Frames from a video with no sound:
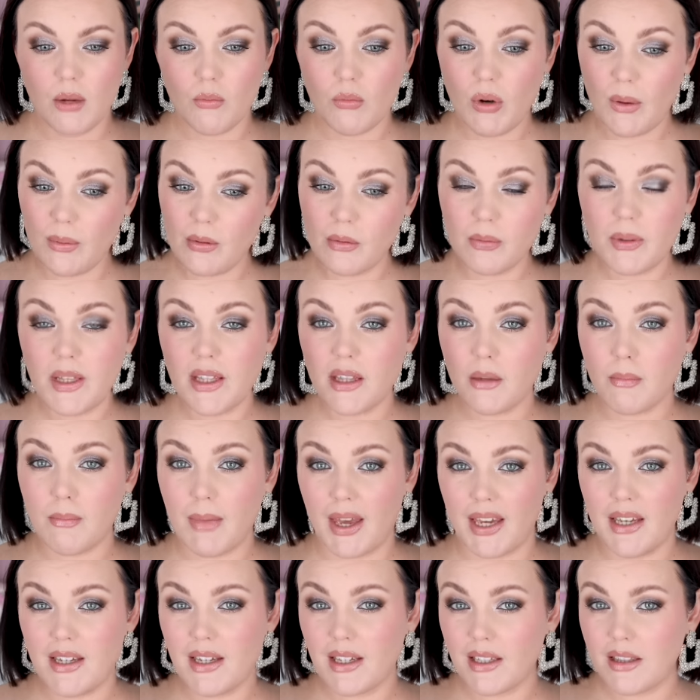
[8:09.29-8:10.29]
Probably the
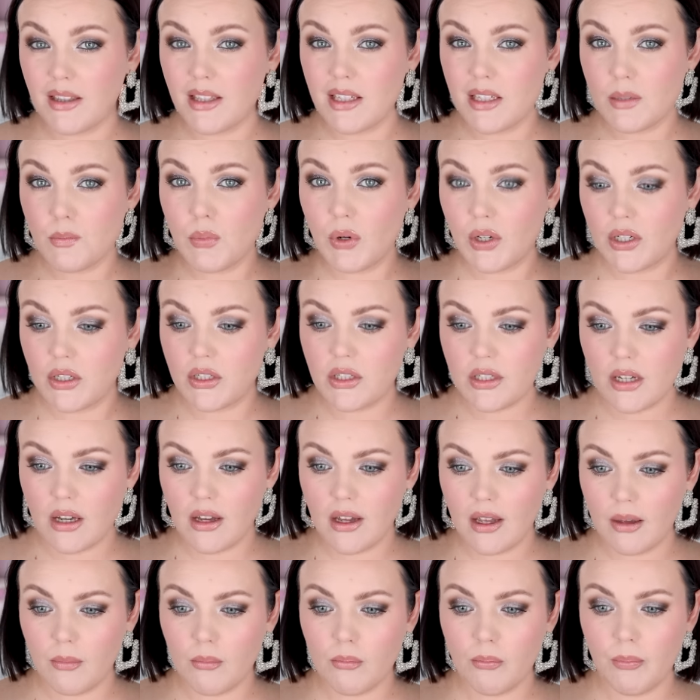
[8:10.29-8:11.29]
Make at this point in
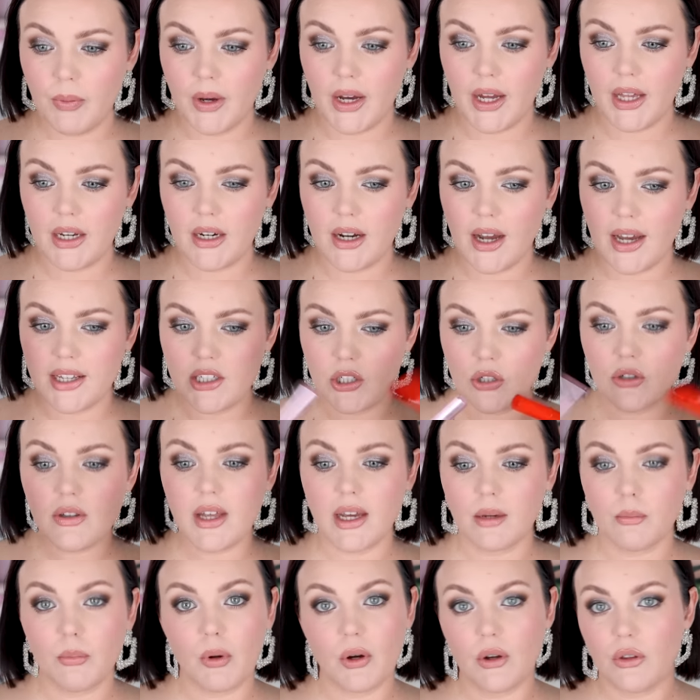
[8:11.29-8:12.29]
time, but I do
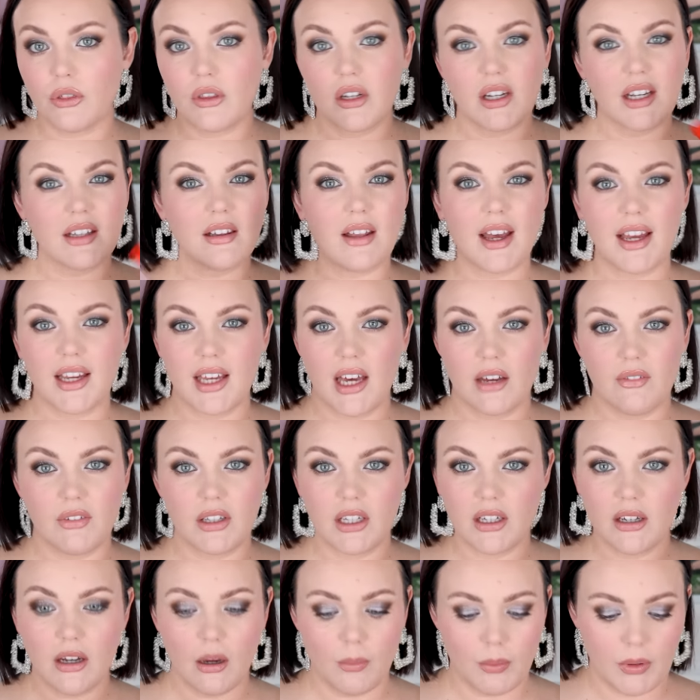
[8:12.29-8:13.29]
like both and I like
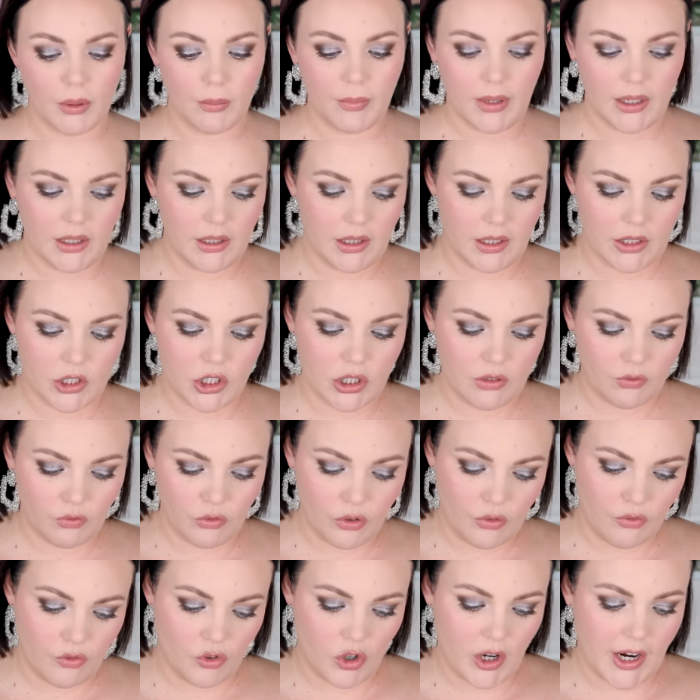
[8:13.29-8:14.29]
having a couple in my collection
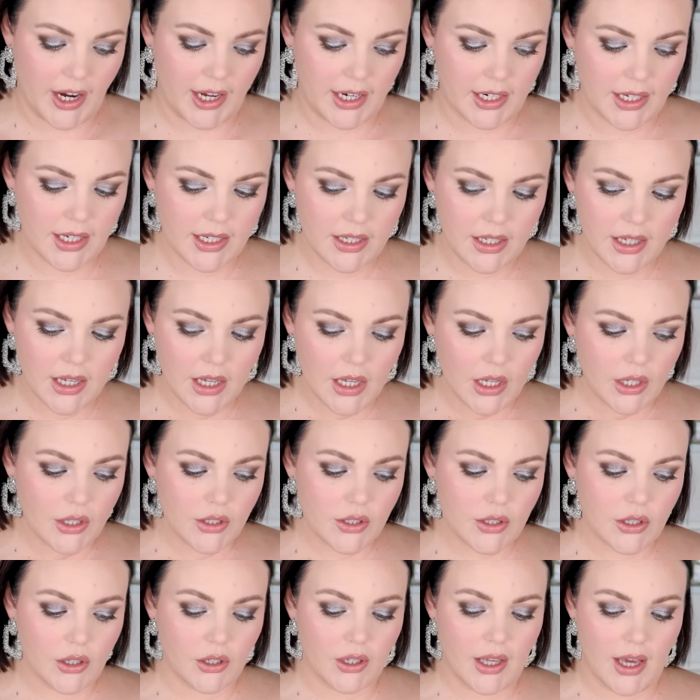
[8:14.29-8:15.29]
for variety.
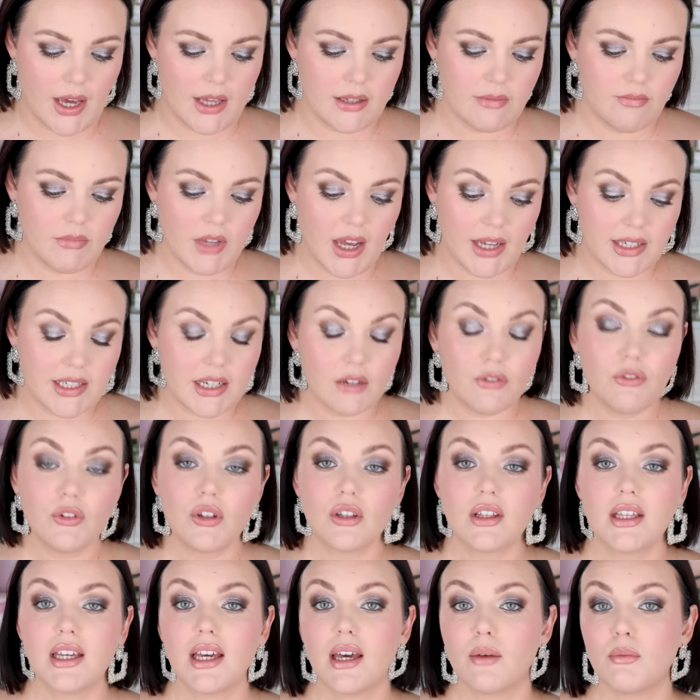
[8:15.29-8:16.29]
So yeah, I
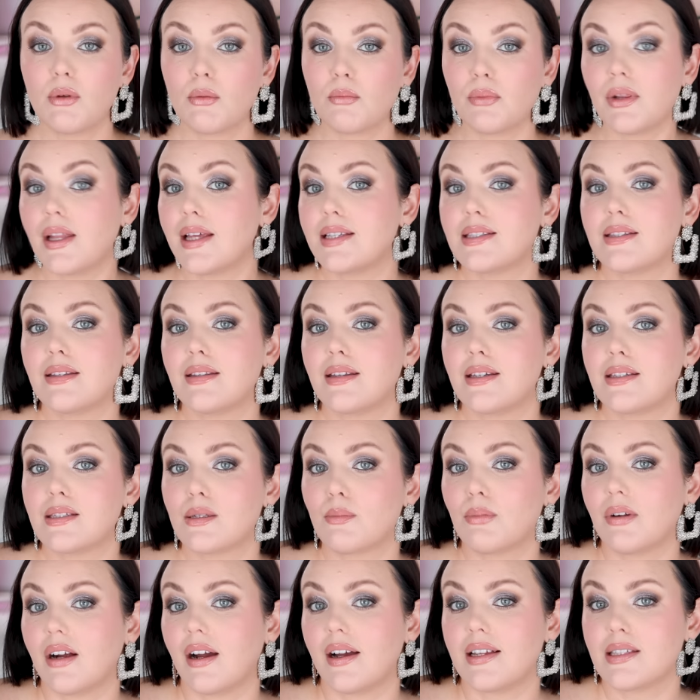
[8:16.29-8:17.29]
definitely have been pleasantly
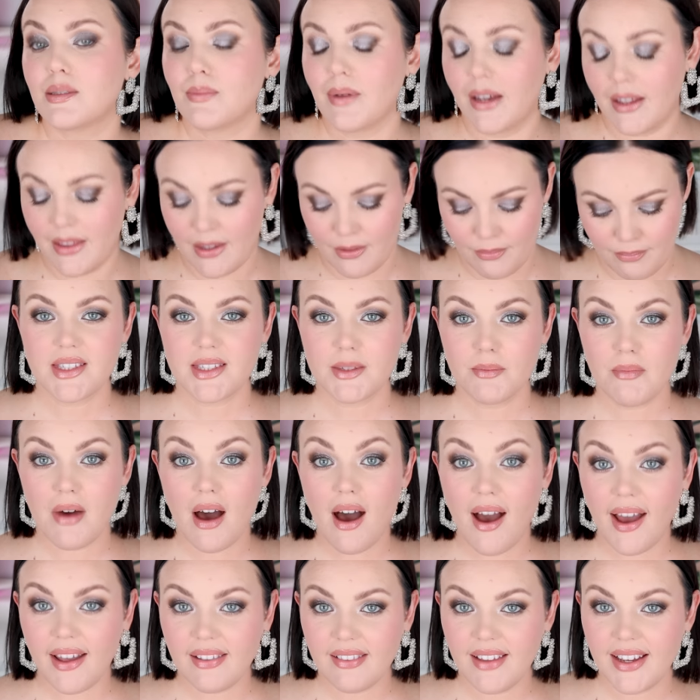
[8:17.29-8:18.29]
surprised by them. Some
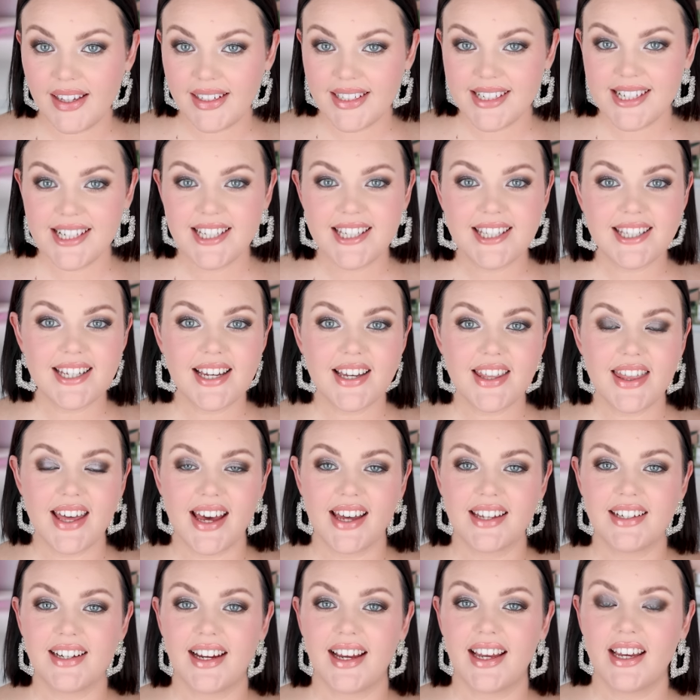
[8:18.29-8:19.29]
eyeliners
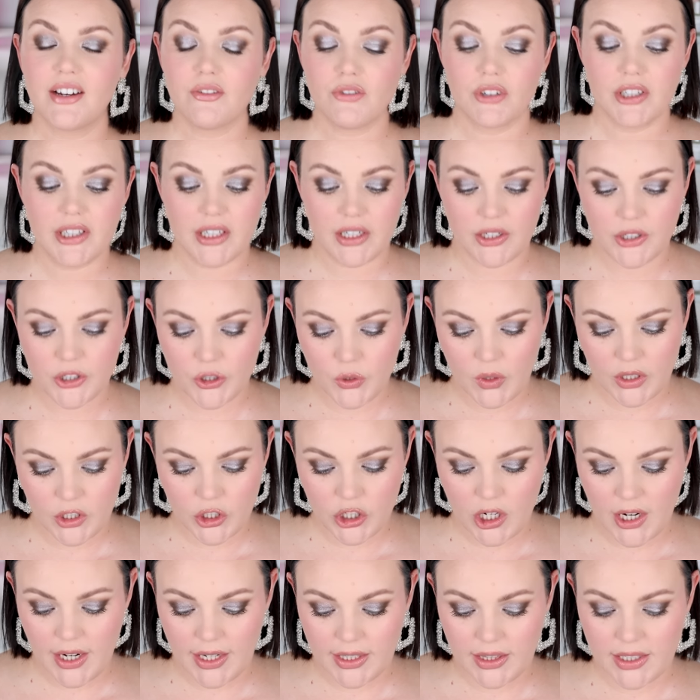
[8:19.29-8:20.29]
that I have really enjoyed
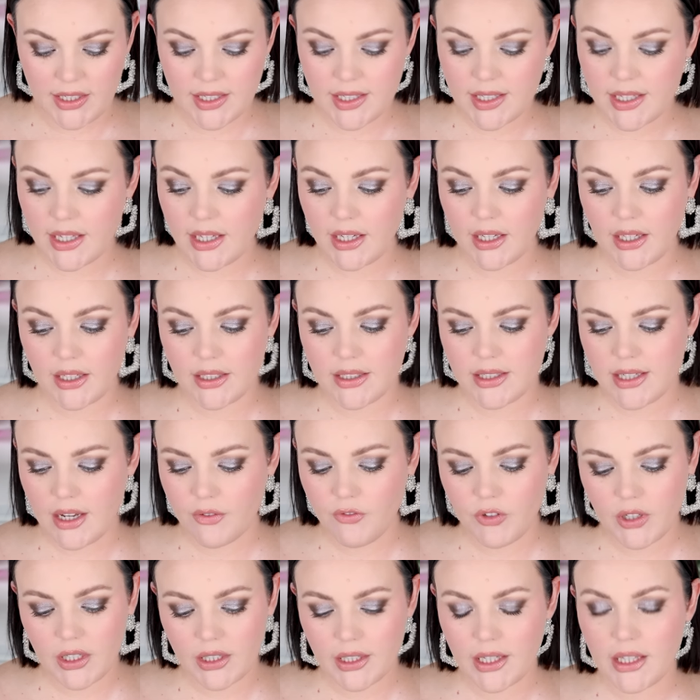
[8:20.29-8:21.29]
trying this year.
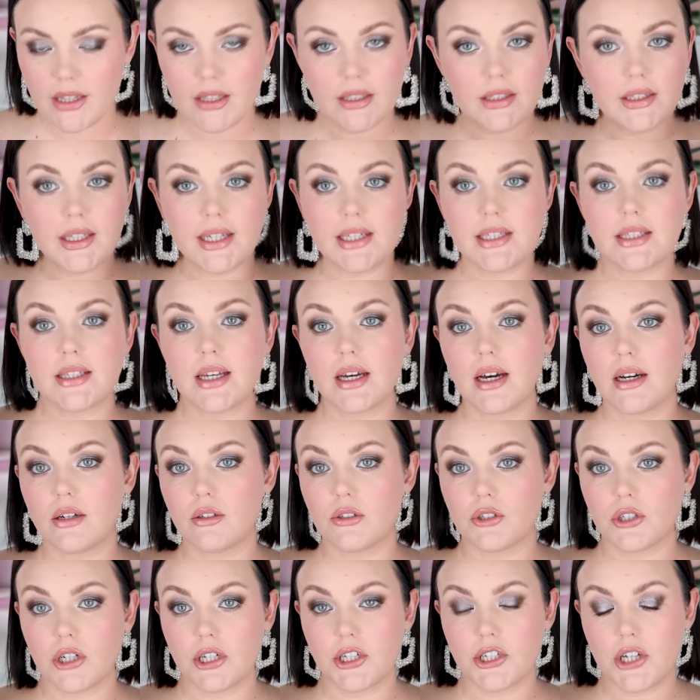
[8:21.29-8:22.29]
Definitely the Lisa
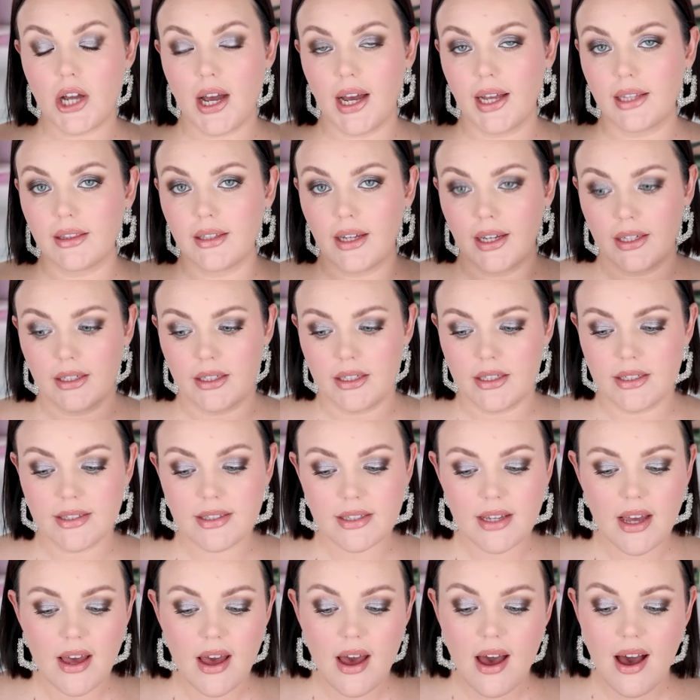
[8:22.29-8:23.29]
Aldridge eyeliners.